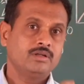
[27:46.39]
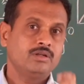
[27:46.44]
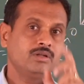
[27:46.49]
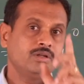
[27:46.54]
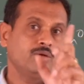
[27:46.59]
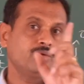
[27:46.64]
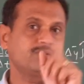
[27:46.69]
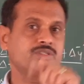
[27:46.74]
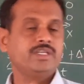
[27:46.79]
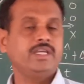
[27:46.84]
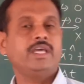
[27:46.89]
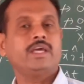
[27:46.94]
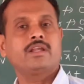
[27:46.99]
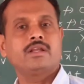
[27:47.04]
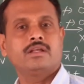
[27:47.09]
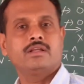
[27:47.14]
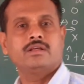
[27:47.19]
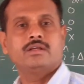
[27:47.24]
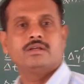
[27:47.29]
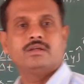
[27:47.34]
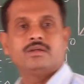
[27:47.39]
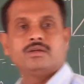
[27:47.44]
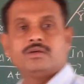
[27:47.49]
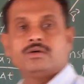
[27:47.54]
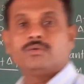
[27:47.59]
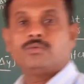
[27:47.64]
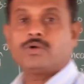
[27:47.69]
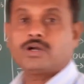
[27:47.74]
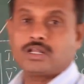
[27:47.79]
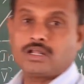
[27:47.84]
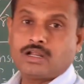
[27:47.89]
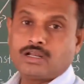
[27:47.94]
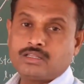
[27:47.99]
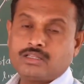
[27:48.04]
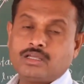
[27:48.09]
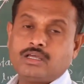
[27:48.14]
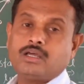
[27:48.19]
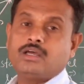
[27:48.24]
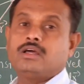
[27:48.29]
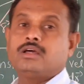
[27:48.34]
Now see here, what are
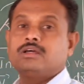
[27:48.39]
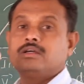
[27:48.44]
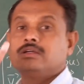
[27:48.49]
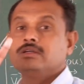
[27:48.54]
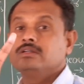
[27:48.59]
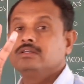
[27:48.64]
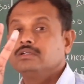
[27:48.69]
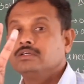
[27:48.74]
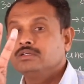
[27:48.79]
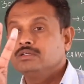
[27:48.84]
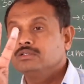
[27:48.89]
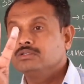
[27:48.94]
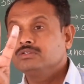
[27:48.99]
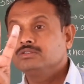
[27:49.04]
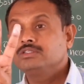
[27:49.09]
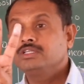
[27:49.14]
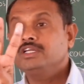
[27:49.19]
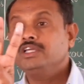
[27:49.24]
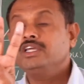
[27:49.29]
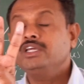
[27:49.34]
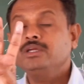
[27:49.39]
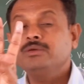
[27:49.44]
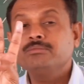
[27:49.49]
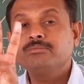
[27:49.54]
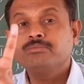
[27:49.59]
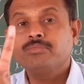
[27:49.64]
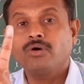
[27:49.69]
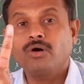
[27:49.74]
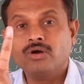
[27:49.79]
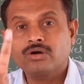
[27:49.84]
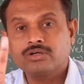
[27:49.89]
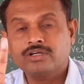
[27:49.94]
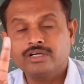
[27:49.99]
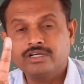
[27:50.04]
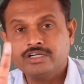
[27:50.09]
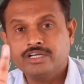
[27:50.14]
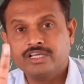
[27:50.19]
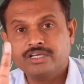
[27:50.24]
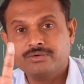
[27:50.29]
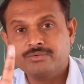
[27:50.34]
the three
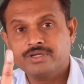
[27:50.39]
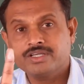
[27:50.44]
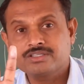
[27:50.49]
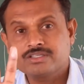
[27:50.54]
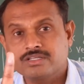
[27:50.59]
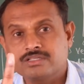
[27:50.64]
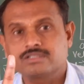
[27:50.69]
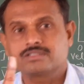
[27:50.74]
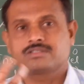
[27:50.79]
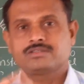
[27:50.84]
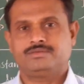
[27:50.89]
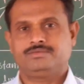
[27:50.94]
important equations?